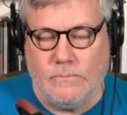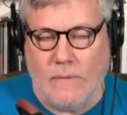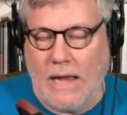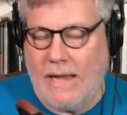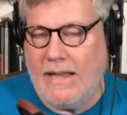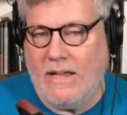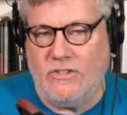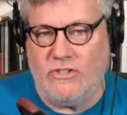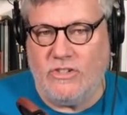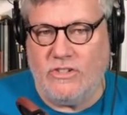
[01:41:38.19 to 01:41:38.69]

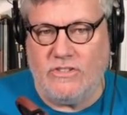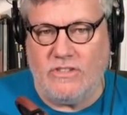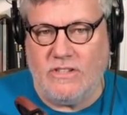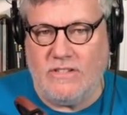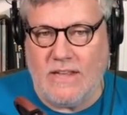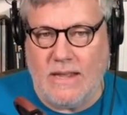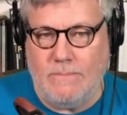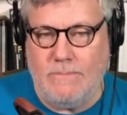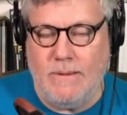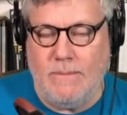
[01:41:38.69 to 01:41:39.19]
I guess just a
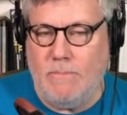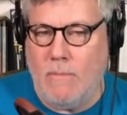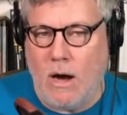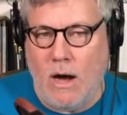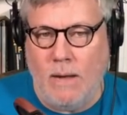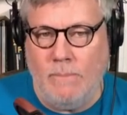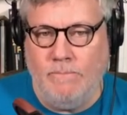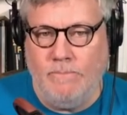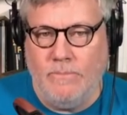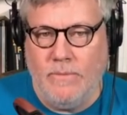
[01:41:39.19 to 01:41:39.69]
deadbeat
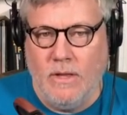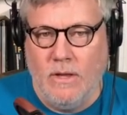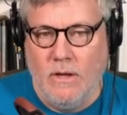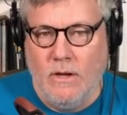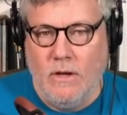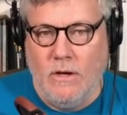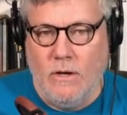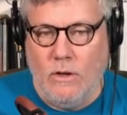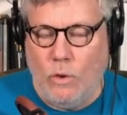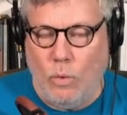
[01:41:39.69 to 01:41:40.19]
mom
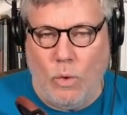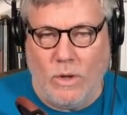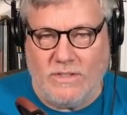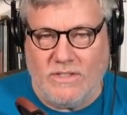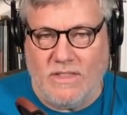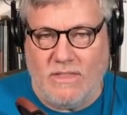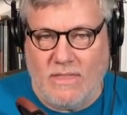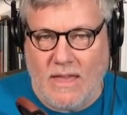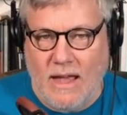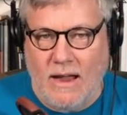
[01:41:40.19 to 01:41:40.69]
who
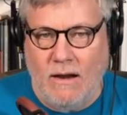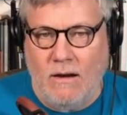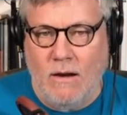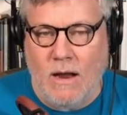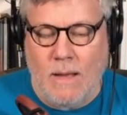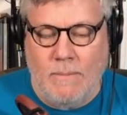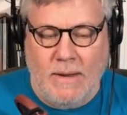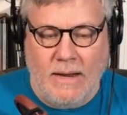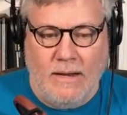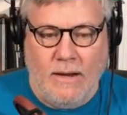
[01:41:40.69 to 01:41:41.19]
wasn't there.
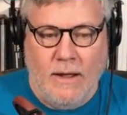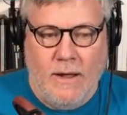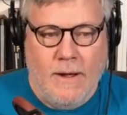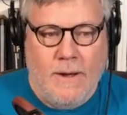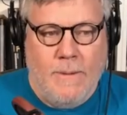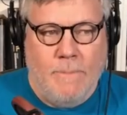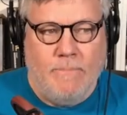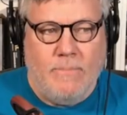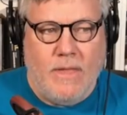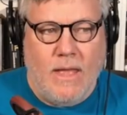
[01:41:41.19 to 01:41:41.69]
I mean,
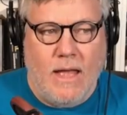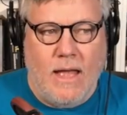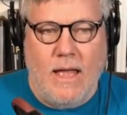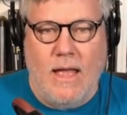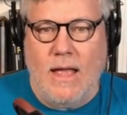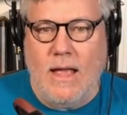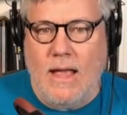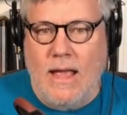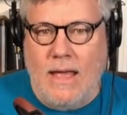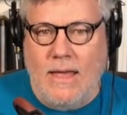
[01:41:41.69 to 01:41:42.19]

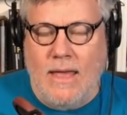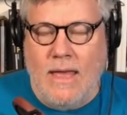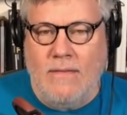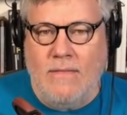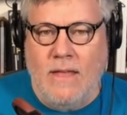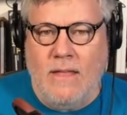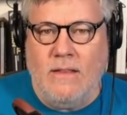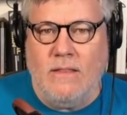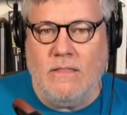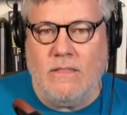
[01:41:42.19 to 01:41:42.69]

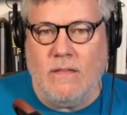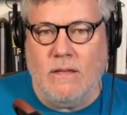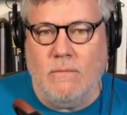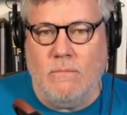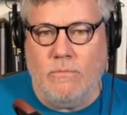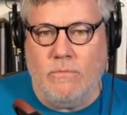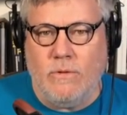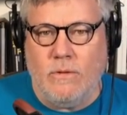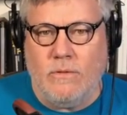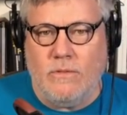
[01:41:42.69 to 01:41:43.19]
and then
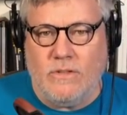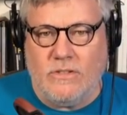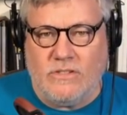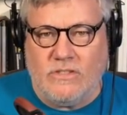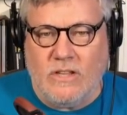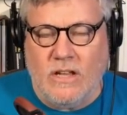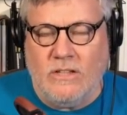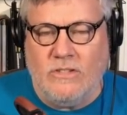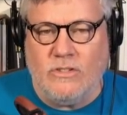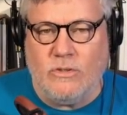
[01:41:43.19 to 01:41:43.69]
the, the the
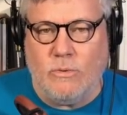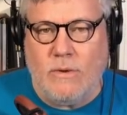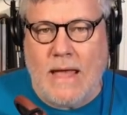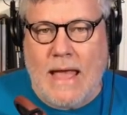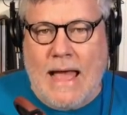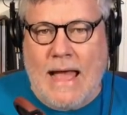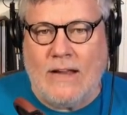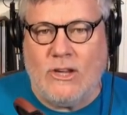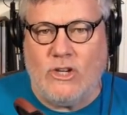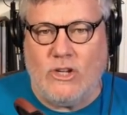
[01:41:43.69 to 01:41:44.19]
son's
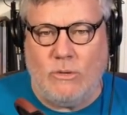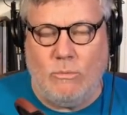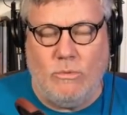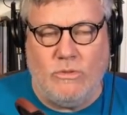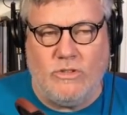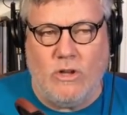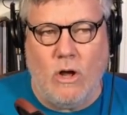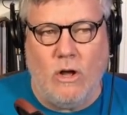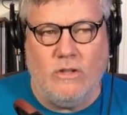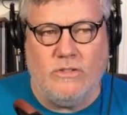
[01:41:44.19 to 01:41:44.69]
reaction
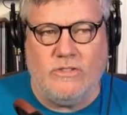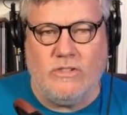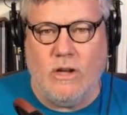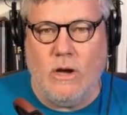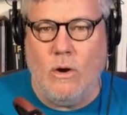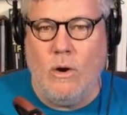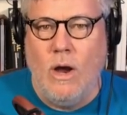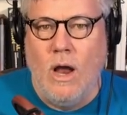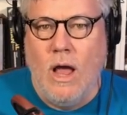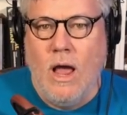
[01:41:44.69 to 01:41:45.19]
was
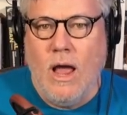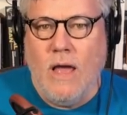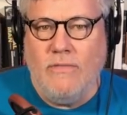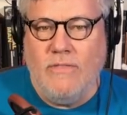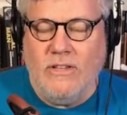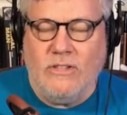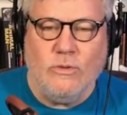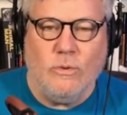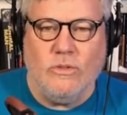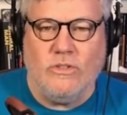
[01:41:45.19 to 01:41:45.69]
also
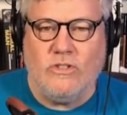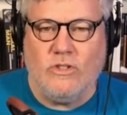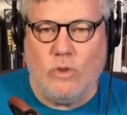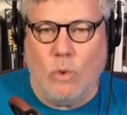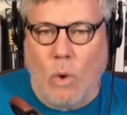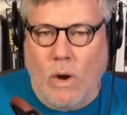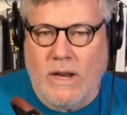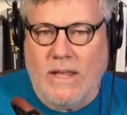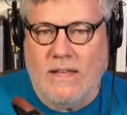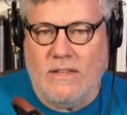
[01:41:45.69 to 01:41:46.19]
this was
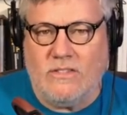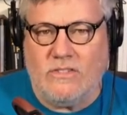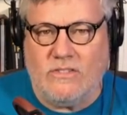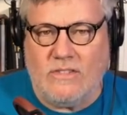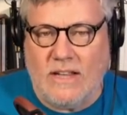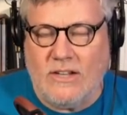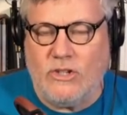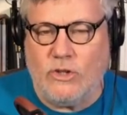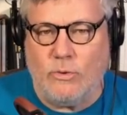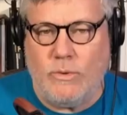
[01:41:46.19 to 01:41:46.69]
20th
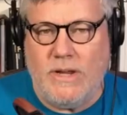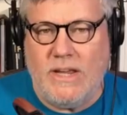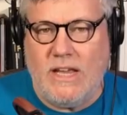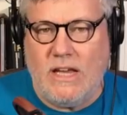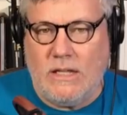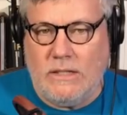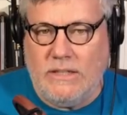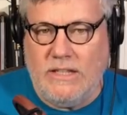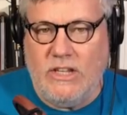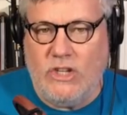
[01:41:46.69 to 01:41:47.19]
century
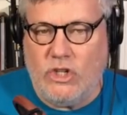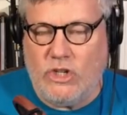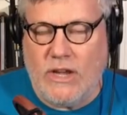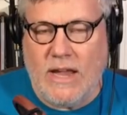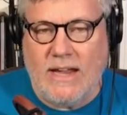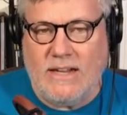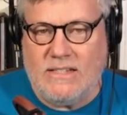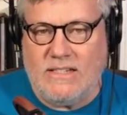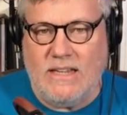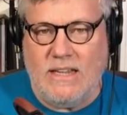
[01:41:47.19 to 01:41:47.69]

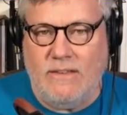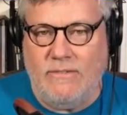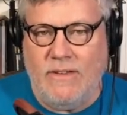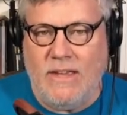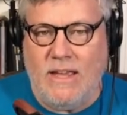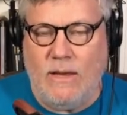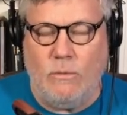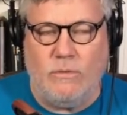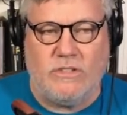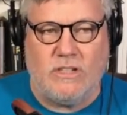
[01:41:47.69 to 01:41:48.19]
cliche
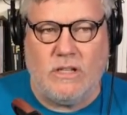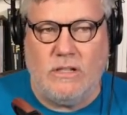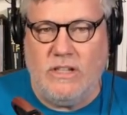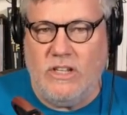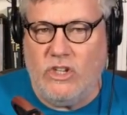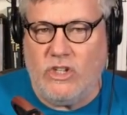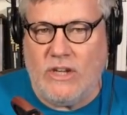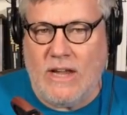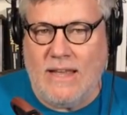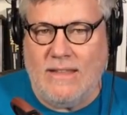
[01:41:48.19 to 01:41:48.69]
TV. It was
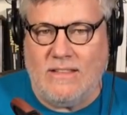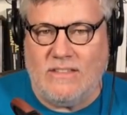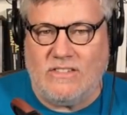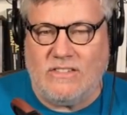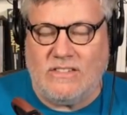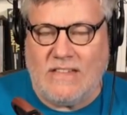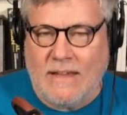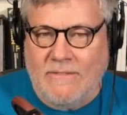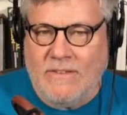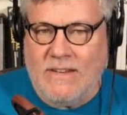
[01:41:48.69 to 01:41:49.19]
cliche in the
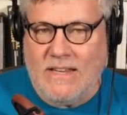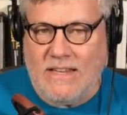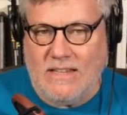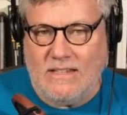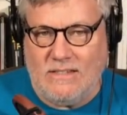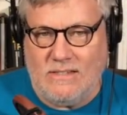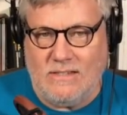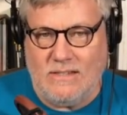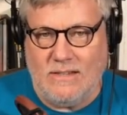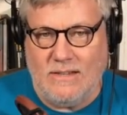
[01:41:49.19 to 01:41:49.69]

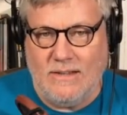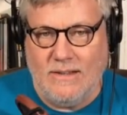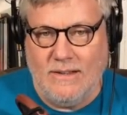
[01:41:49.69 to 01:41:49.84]
70s.